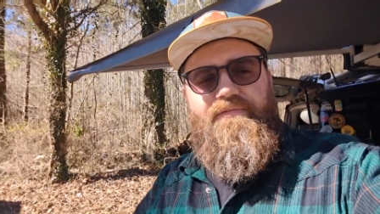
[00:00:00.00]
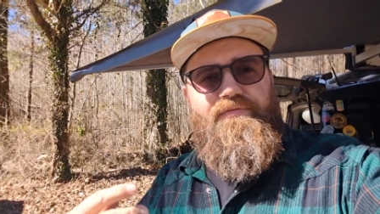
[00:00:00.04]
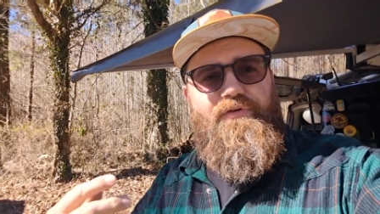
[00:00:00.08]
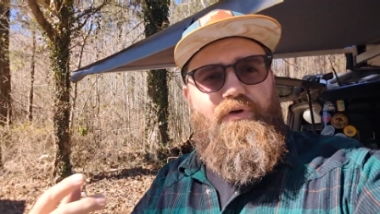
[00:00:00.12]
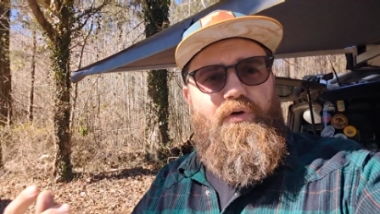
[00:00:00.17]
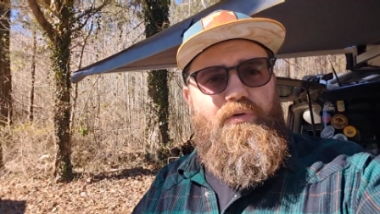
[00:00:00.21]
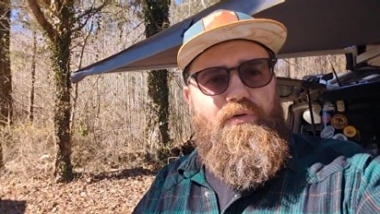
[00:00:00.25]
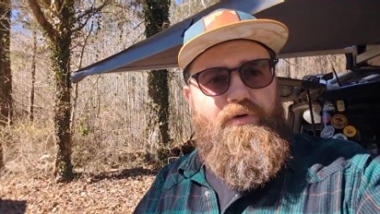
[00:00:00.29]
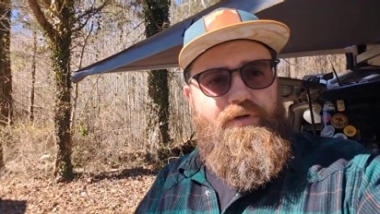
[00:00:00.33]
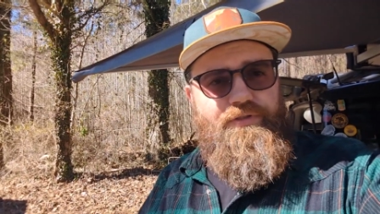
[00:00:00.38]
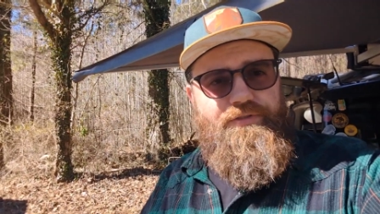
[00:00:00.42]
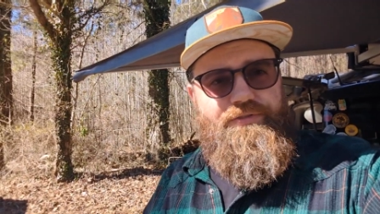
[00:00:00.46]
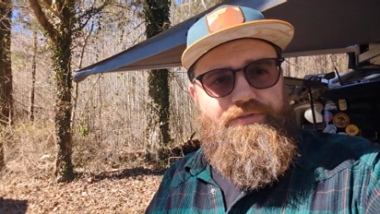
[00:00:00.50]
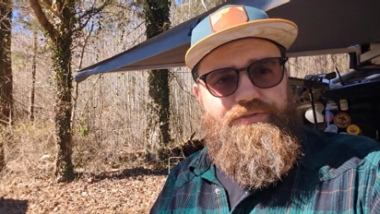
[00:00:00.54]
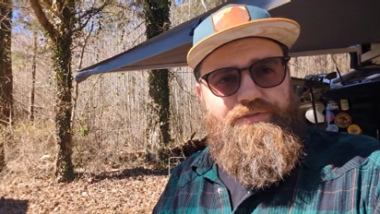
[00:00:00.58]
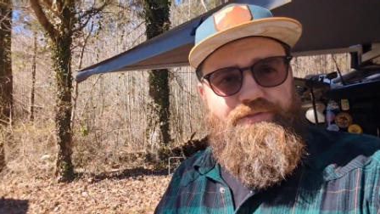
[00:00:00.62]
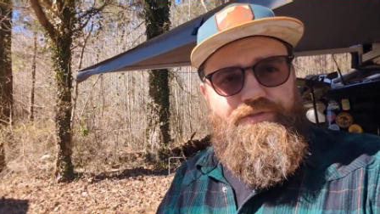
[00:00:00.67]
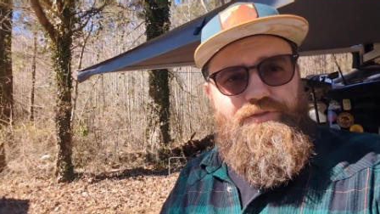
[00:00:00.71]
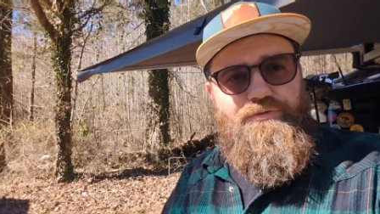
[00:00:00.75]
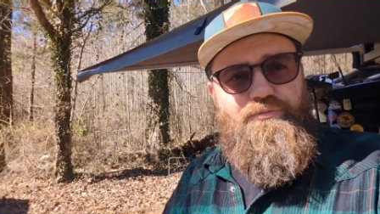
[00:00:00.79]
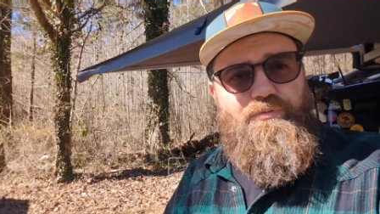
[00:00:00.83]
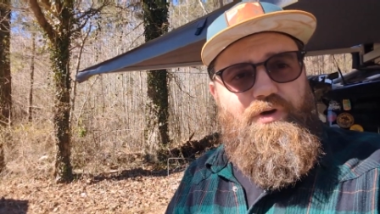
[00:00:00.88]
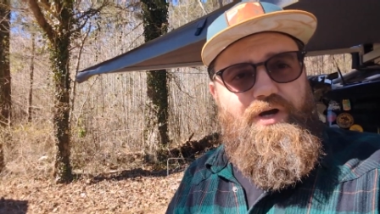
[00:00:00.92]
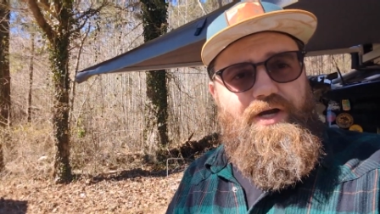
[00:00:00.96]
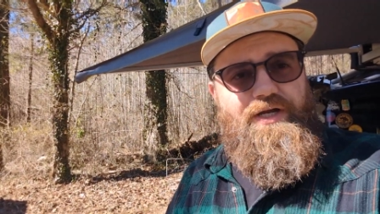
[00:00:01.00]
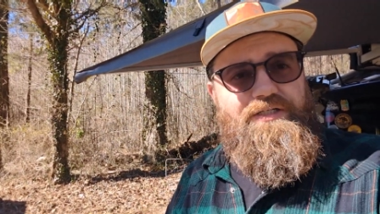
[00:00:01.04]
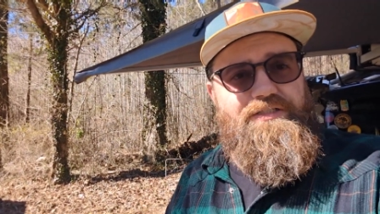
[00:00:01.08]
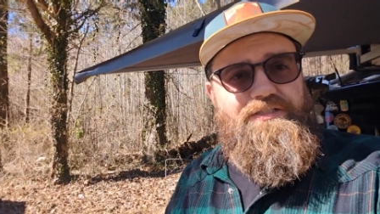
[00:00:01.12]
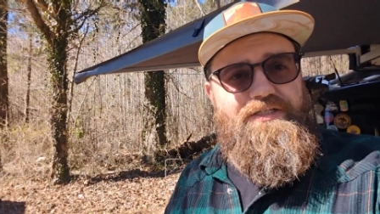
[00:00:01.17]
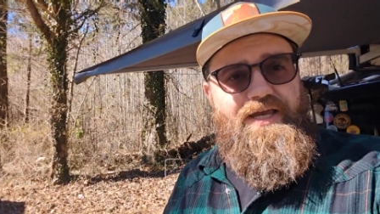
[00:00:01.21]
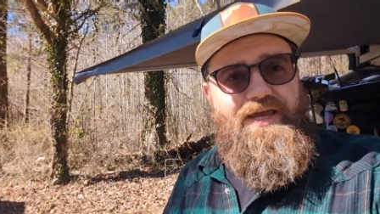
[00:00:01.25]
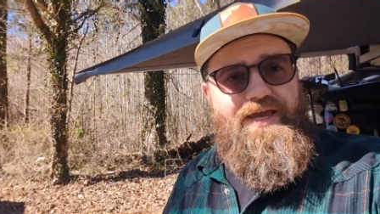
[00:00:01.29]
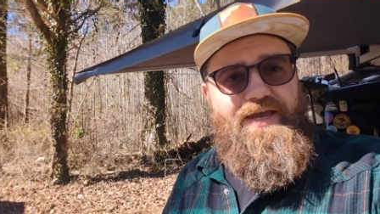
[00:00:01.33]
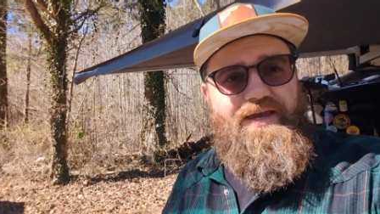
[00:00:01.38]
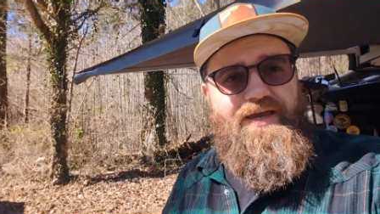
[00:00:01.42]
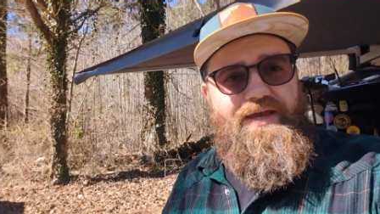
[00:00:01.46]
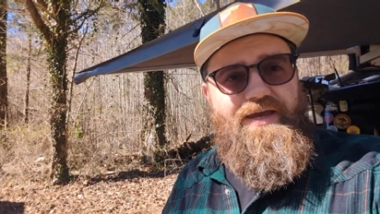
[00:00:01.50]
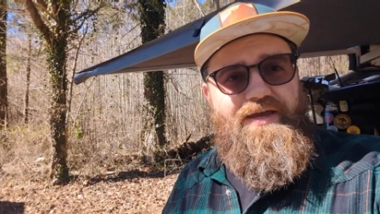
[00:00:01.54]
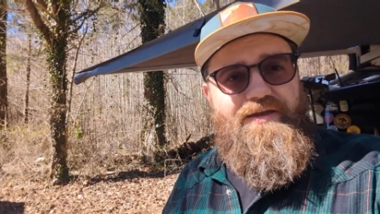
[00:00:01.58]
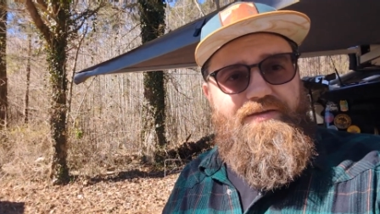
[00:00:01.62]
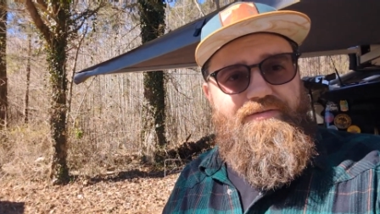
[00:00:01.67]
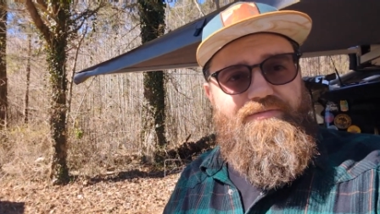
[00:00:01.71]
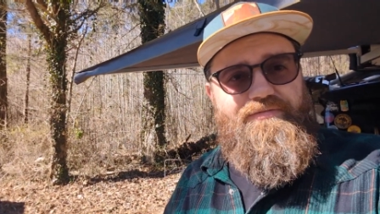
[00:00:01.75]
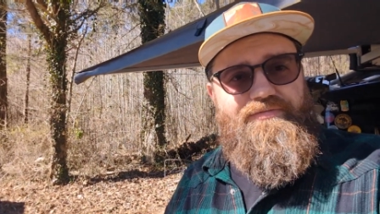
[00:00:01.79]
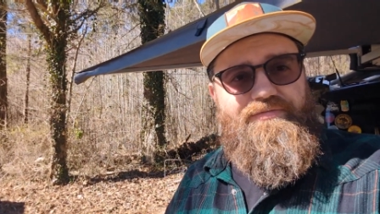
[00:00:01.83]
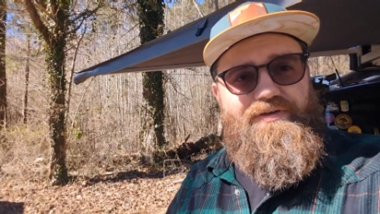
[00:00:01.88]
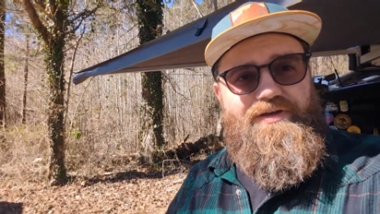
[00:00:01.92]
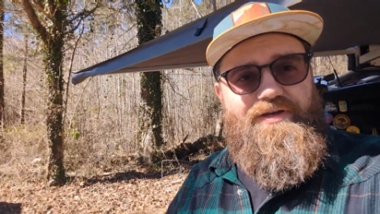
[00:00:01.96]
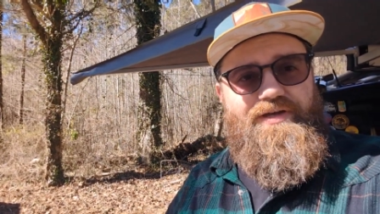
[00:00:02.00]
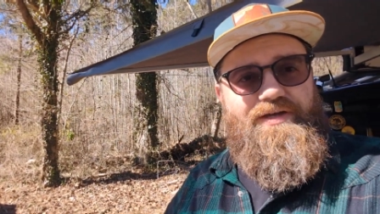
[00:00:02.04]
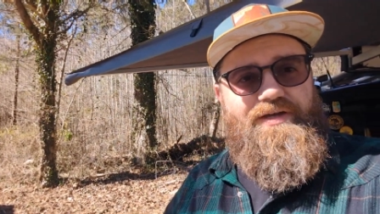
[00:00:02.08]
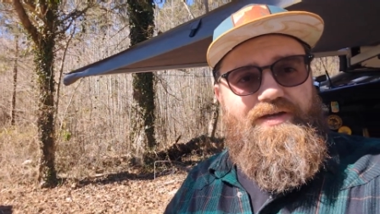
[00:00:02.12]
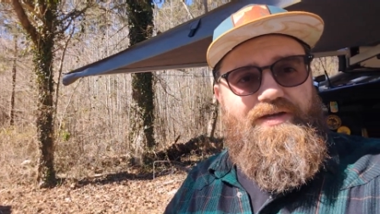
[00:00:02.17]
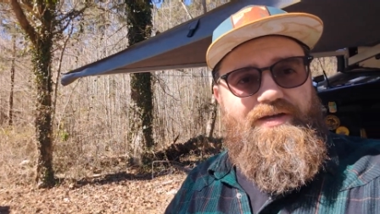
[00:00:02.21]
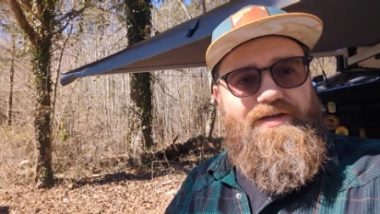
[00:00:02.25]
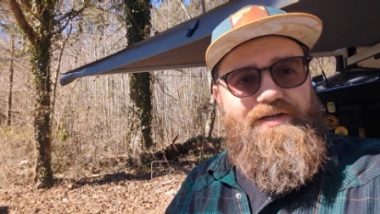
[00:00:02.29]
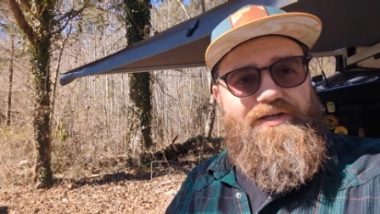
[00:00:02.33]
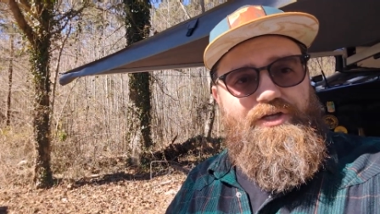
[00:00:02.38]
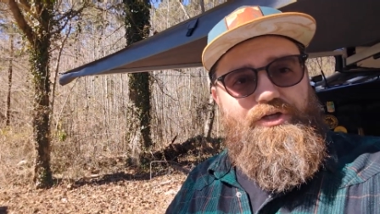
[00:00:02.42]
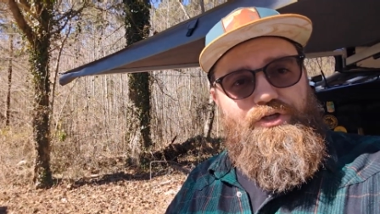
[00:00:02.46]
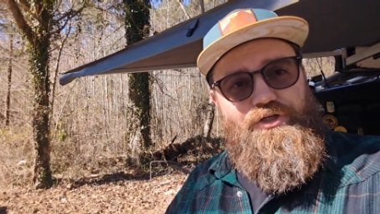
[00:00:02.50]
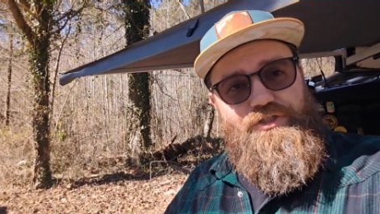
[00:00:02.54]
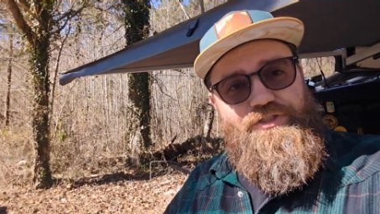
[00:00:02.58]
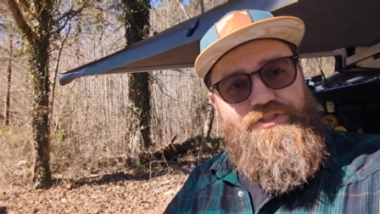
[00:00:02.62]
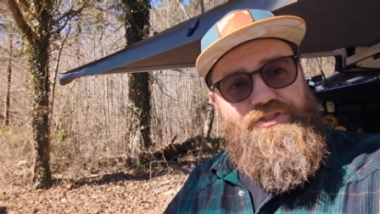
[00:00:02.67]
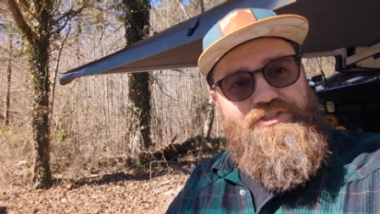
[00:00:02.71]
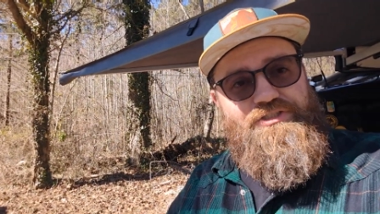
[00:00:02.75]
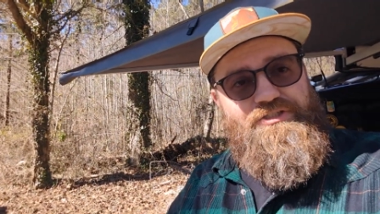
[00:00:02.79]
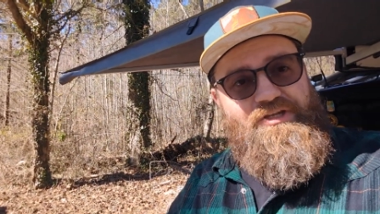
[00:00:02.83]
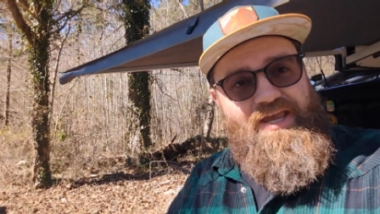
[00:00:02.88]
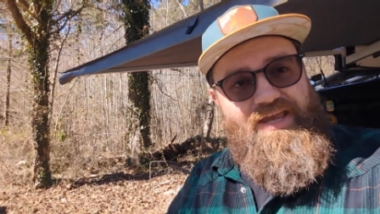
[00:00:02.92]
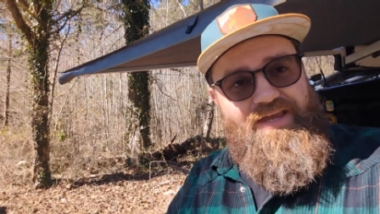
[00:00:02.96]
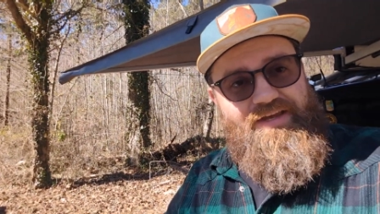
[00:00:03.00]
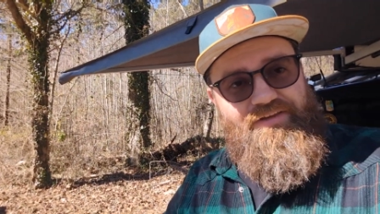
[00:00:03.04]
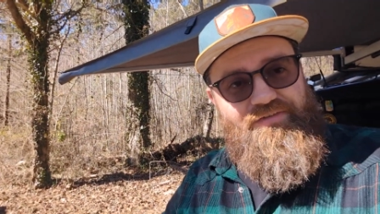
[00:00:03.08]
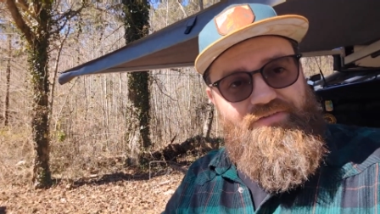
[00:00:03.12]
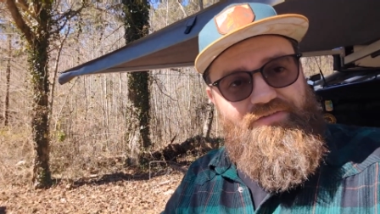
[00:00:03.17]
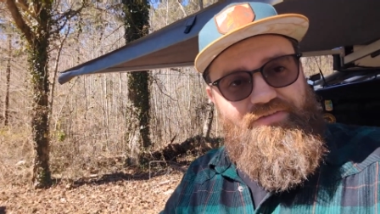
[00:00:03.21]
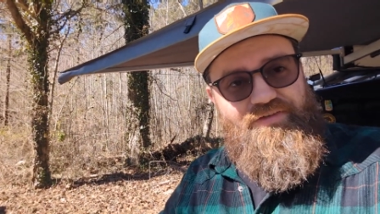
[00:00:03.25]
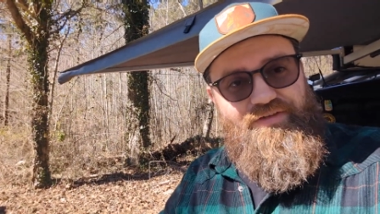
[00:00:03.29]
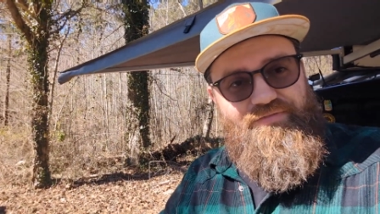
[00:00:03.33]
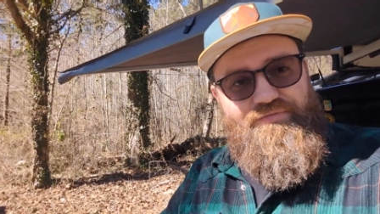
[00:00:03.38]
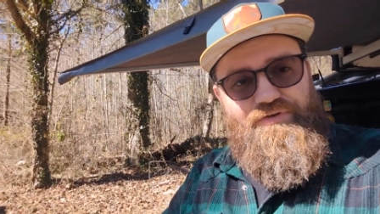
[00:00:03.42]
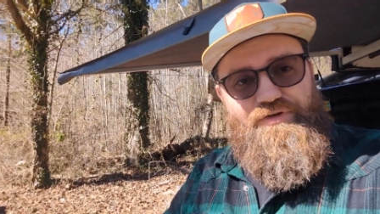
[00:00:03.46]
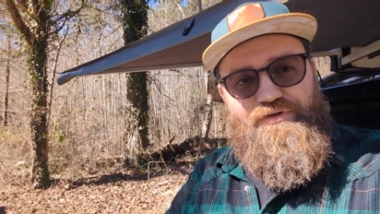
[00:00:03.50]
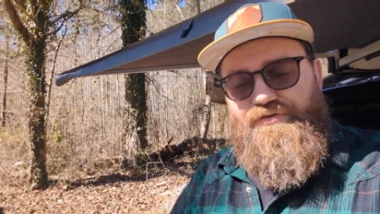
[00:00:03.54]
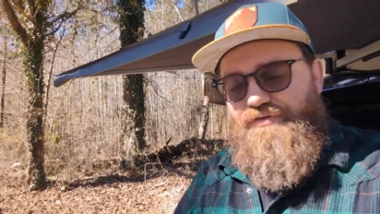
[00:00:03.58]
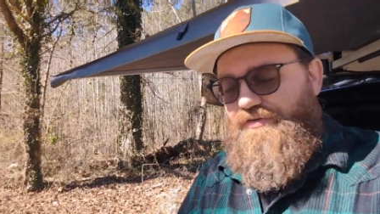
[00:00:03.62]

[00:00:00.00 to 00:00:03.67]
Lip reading: of course, you want to have good stakes if you're